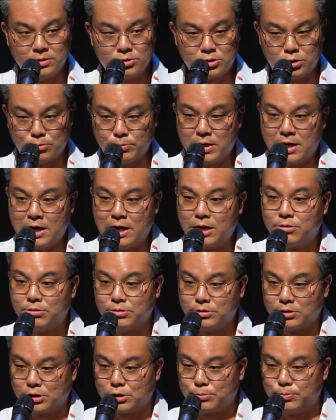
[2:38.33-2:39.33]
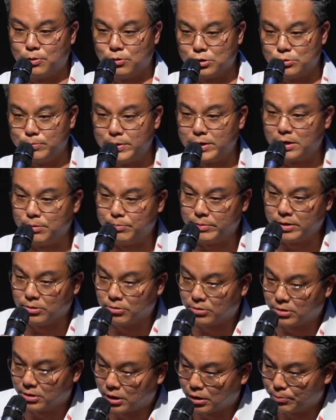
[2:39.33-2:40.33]
so my ankles exposed, making me
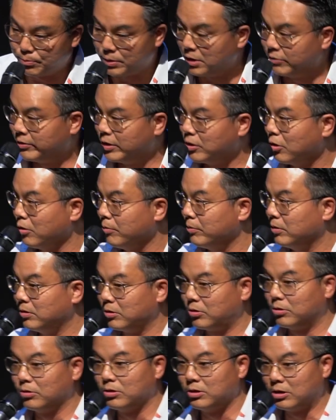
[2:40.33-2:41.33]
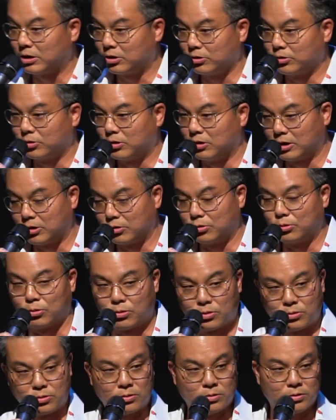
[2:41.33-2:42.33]
look like a Pee Wee Herman, look like a
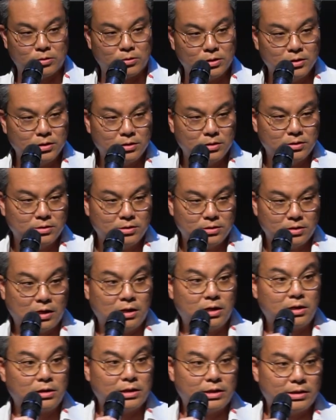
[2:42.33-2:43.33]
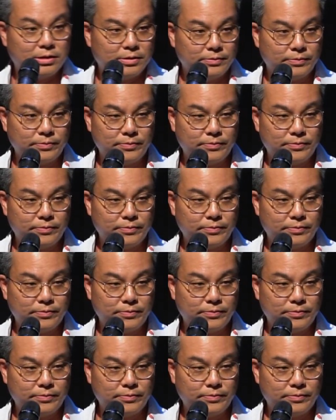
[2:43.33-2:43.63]
dork or ugly.